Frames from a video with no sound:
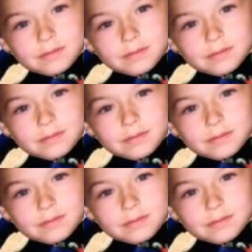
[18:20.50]

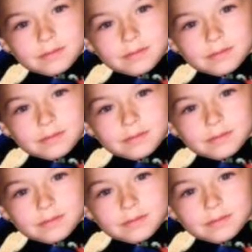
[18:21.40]

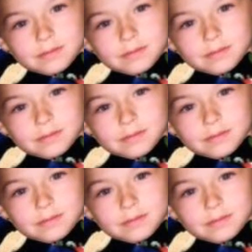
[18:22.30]

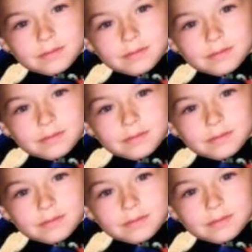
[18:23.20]

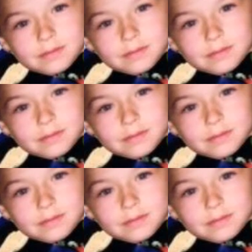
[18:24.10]
(not speaking)